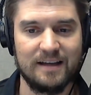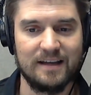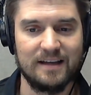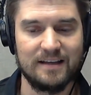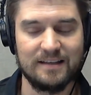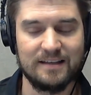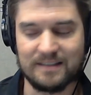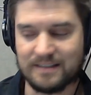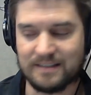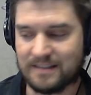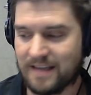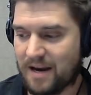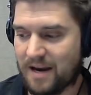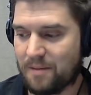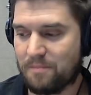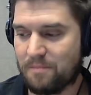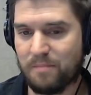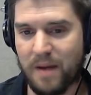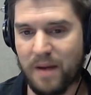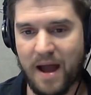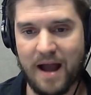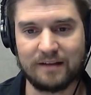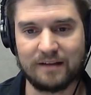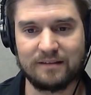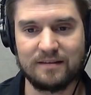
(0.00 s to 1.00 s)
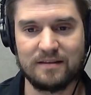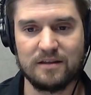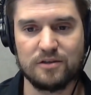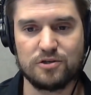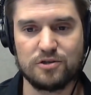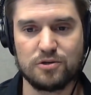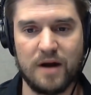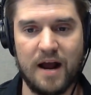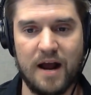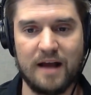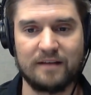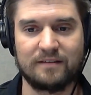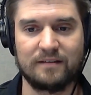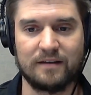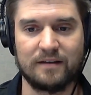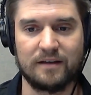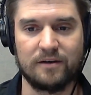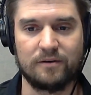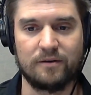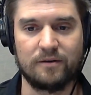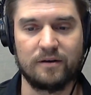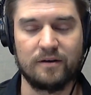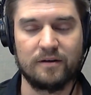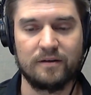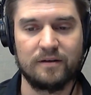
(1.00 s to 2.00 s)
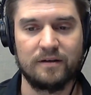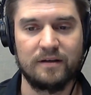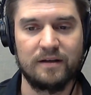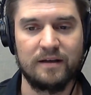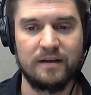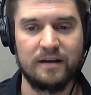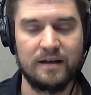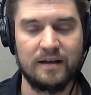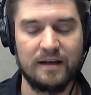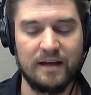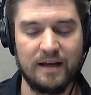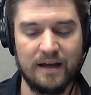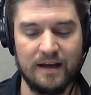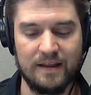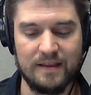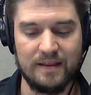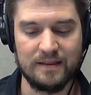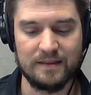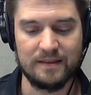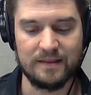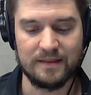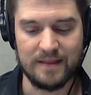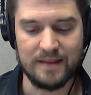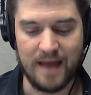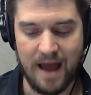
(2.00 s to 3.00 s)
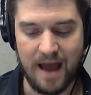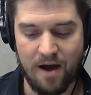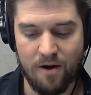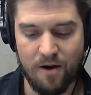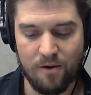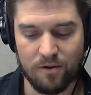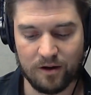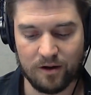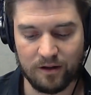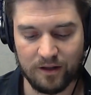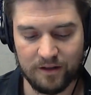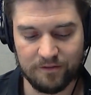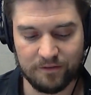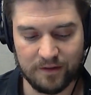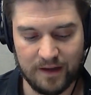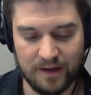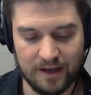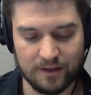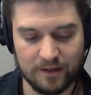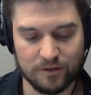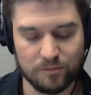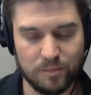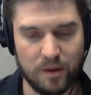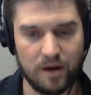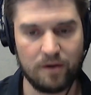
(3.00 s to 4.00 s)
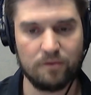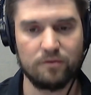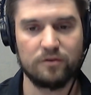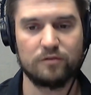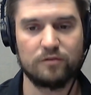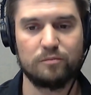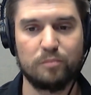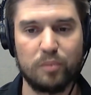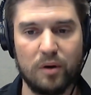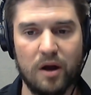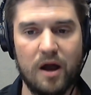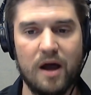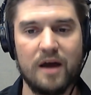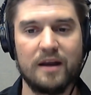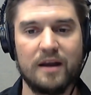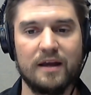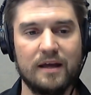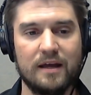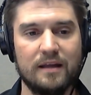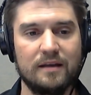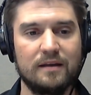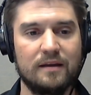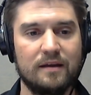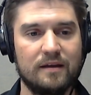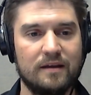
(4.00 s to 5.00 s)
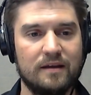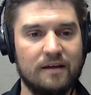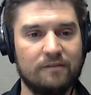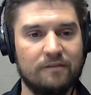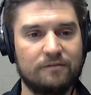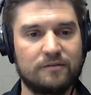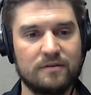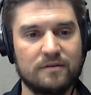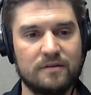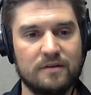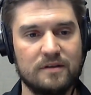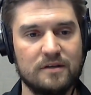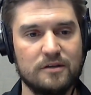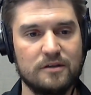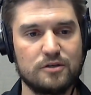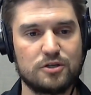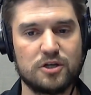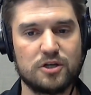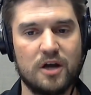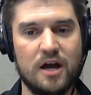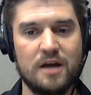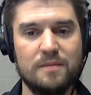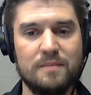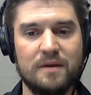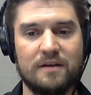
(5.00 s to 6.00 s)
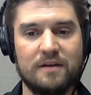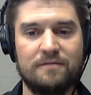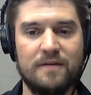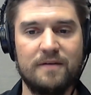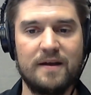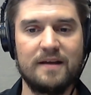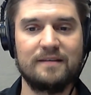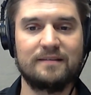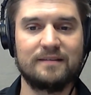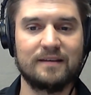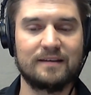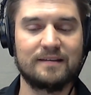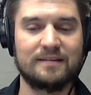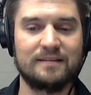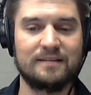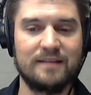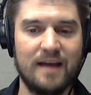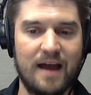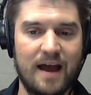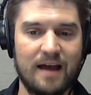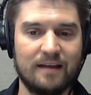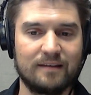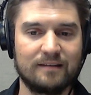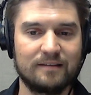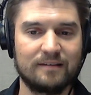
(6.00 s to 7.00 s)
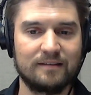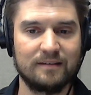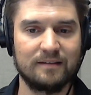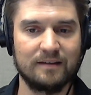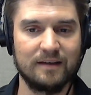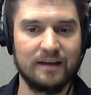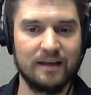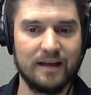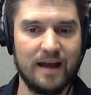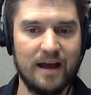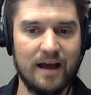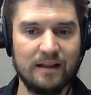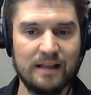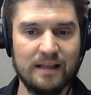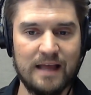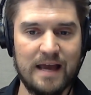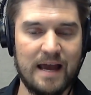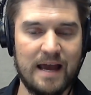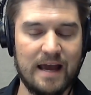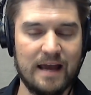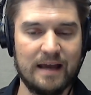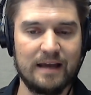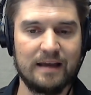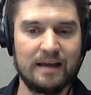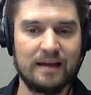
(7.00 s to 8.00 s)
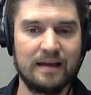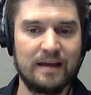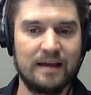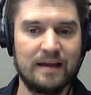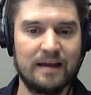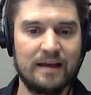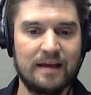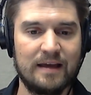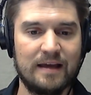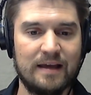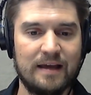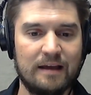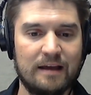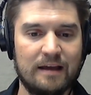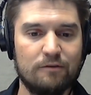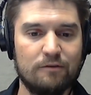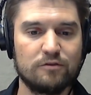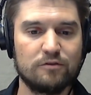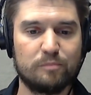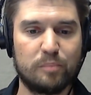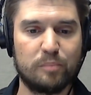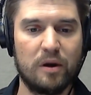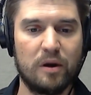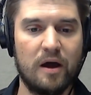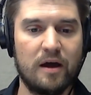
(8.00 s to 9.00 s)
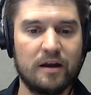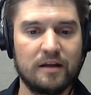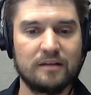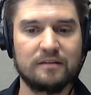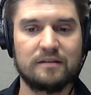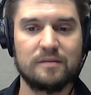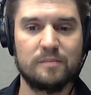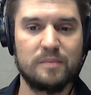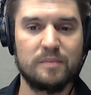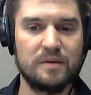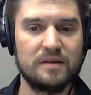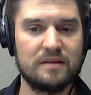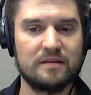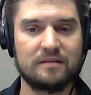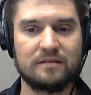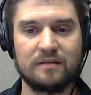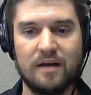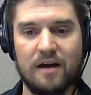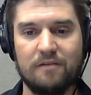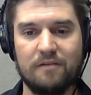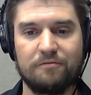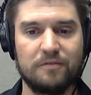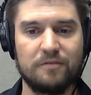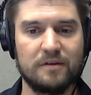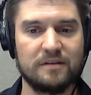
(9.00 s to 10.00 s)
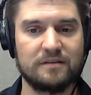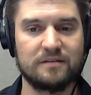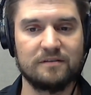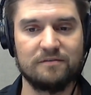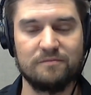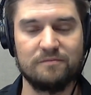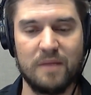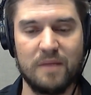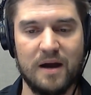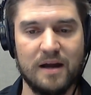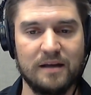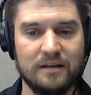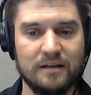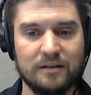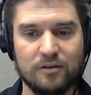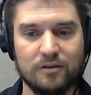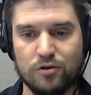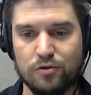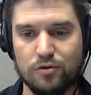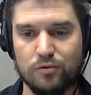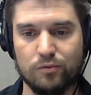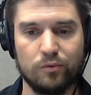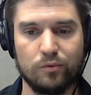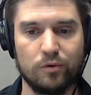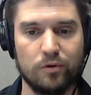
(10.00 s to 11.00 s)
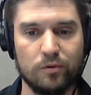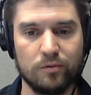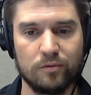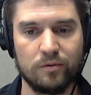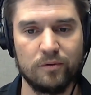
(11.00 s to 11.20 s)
Set him back to the Jurassic era. And now Kliff Kingsbury was brought in after the Sean McVay success in L.A. He was brought in to be this offensive-minded guru.